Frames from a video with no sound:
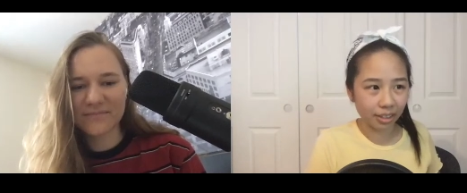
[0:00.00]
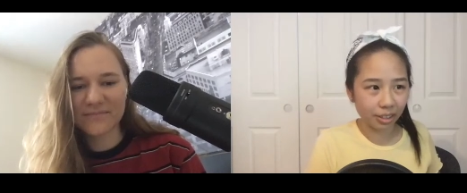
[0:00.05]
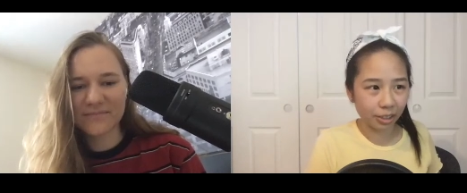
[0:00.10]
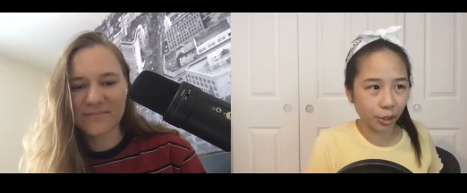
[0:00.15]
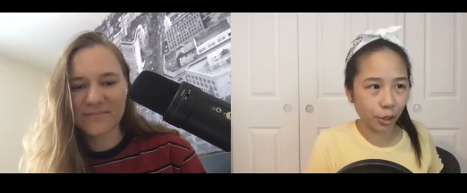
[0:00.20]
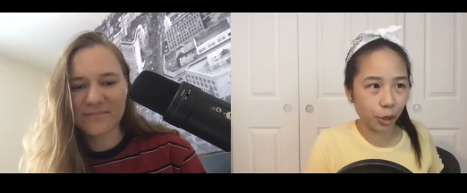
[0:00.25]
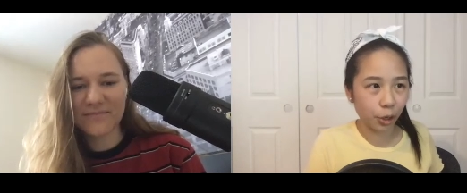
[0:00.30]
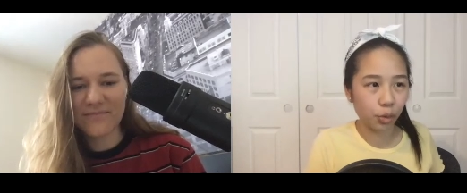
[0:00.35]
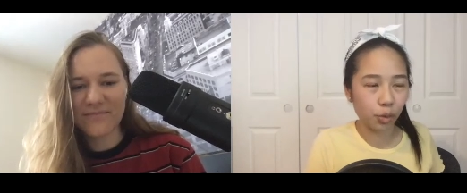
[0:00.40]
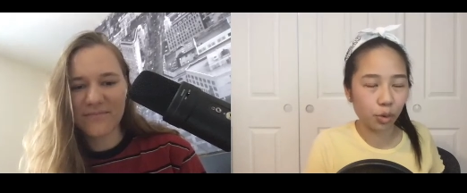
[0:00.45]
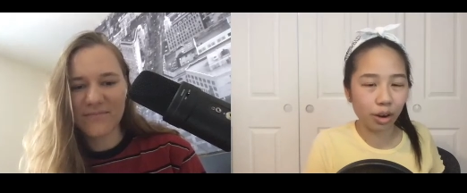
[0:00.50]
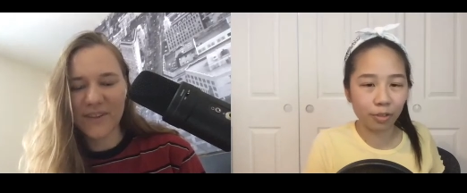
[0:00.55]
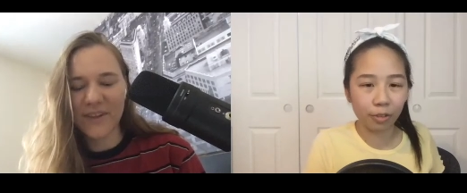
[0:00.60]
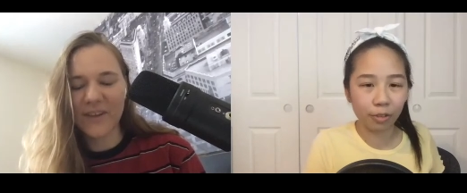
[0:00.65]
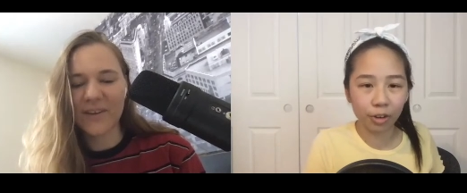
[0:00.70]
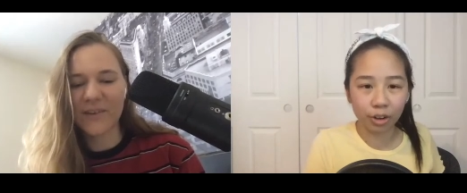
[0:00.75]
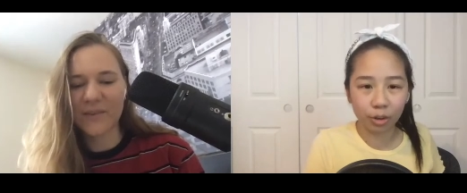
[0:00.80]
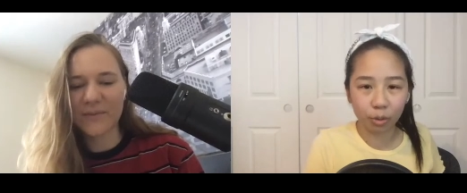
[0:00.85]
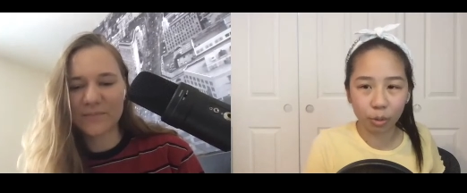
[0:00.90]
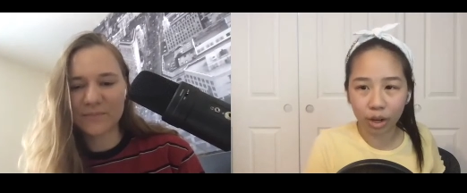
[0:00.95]
Speaker 1: you know
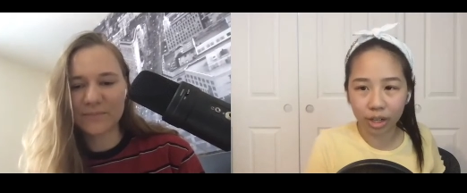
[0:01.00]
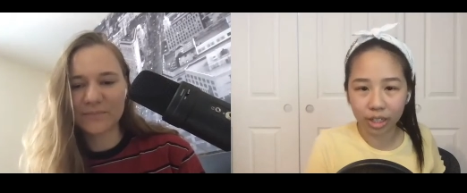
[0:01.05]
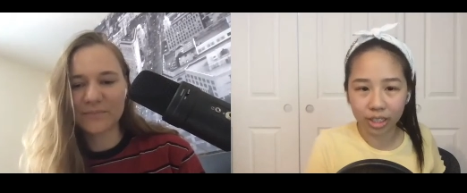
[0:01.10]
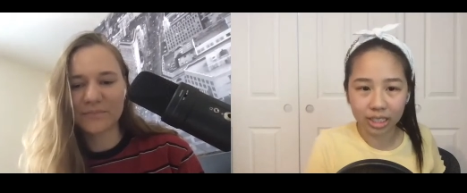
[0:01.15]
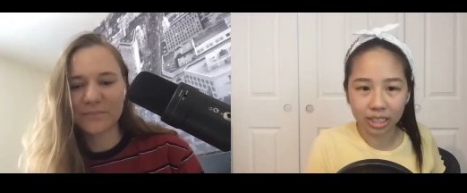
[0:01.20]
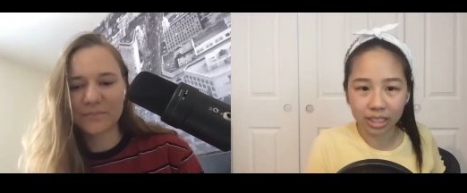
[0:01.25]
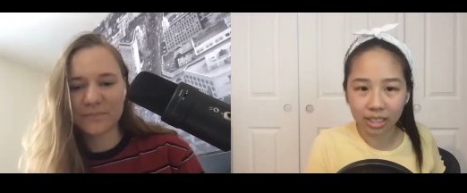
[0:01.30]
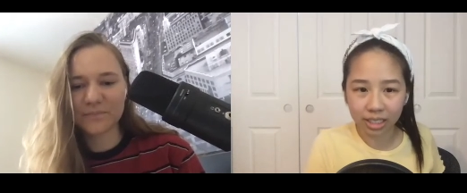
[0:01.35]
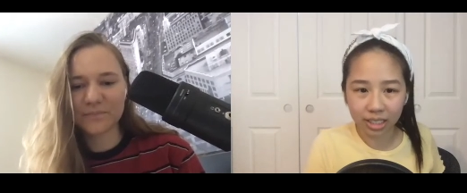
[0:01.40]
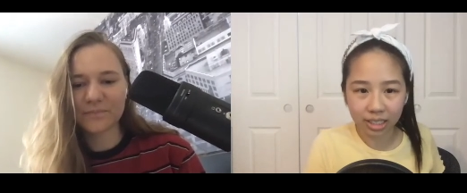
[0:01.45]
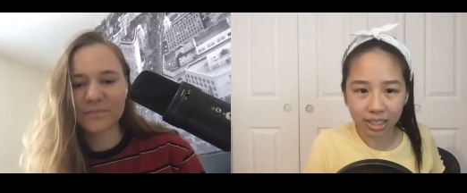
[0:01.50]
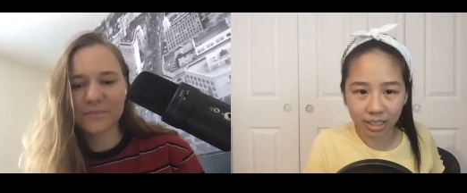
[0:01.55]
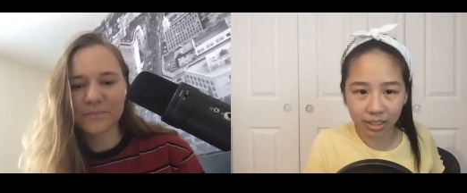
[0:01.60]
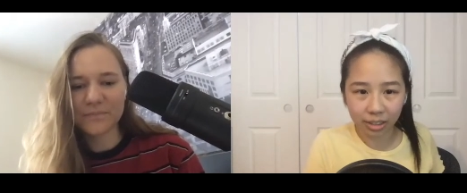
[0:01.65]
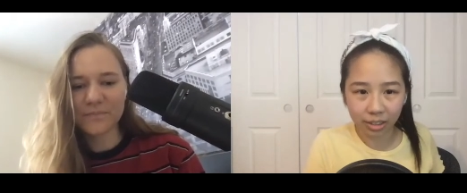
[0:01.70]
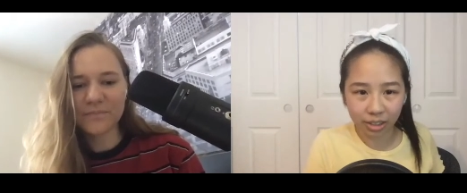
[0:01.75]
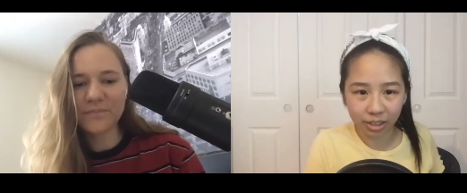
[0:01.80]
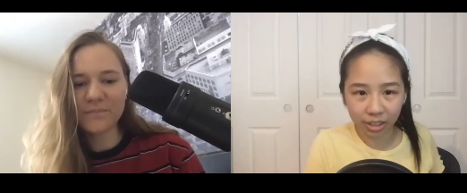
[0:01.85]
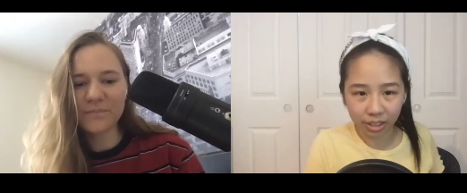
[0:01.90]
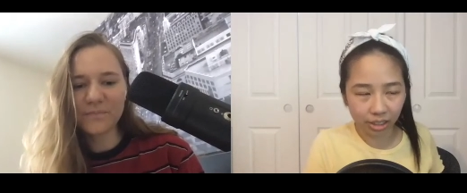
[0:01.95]
whoever yeah. wanted to
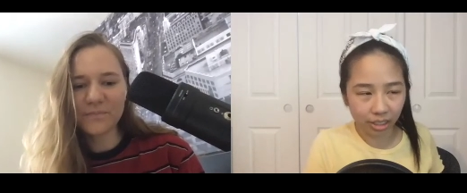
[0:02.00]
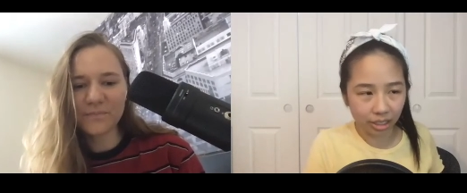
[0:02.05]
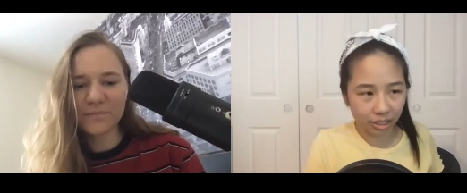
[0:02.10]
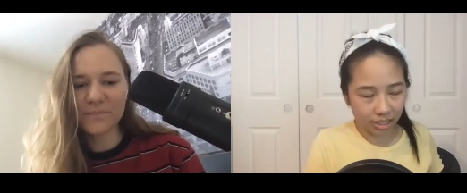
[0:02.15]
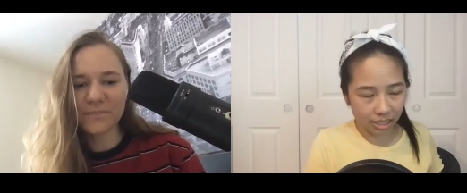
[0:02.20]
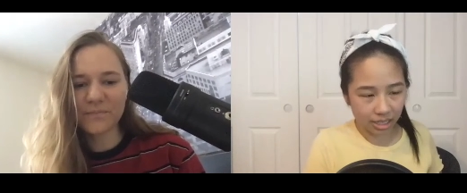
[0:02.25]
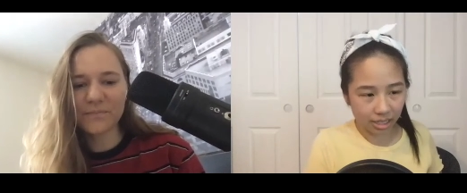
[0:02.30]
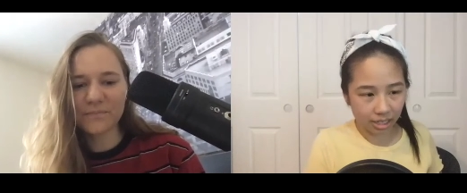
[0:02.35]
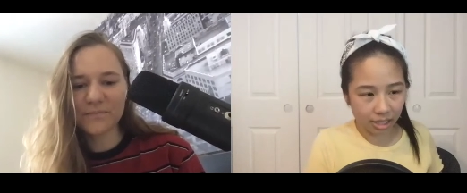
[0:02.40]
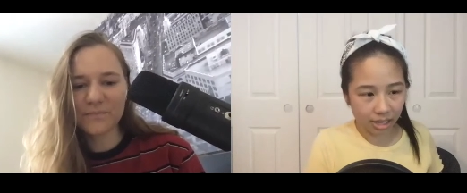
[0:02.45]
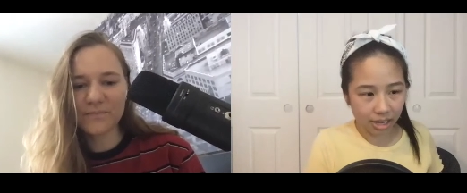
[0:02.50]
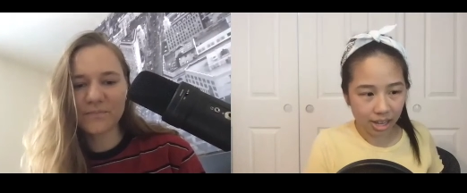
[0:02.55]
listen can listen